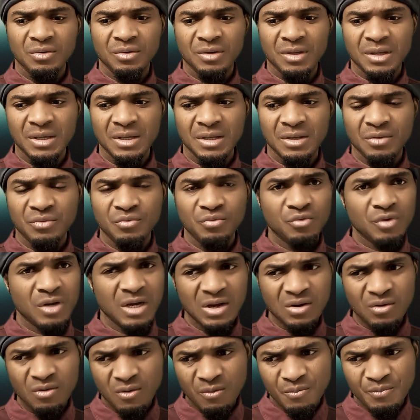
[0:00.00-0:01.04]
Okay, you
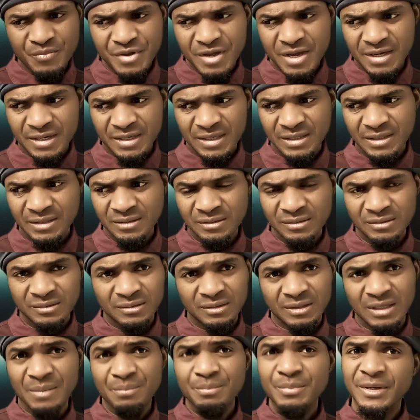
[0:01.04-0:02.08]
can't compare in
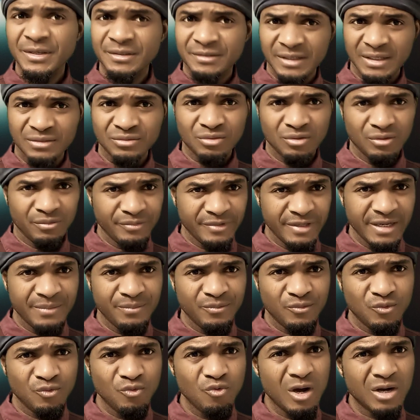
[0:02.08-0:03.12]
10% of
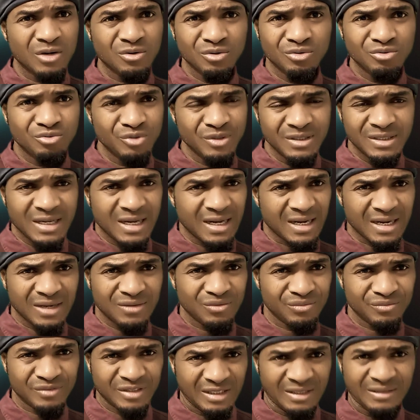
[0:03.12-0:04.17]
them who are not doing that
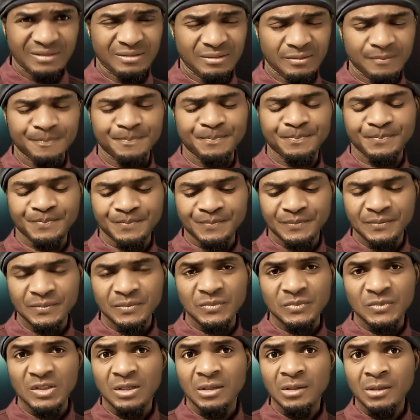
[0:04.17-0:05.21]
kind of thing.
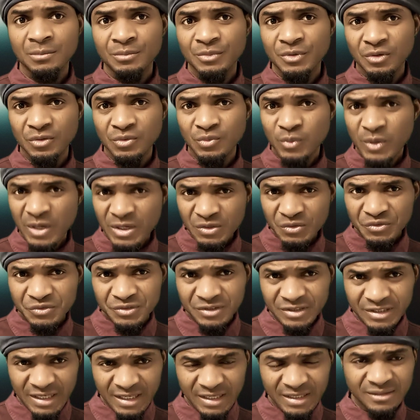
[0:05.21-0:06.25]
Because when you
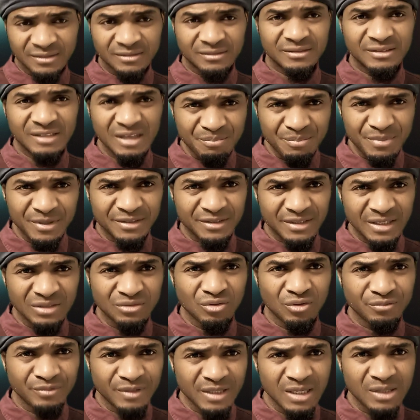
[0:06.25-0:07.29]
check
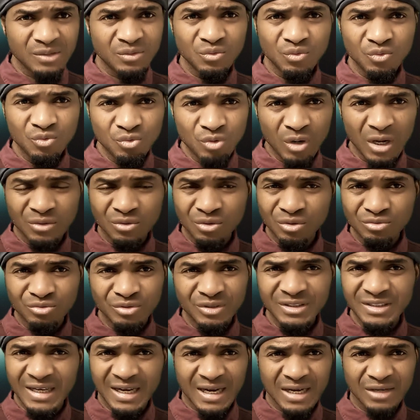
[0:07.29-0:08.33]
10% of them who are not
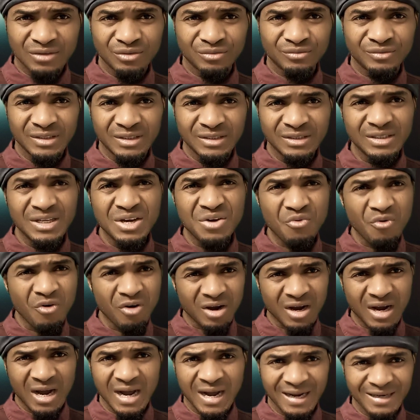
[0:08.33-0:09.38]
doing that kind of thing, they
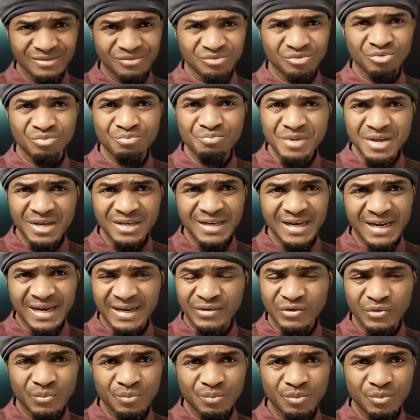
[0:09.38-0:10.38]
work hard to make that kind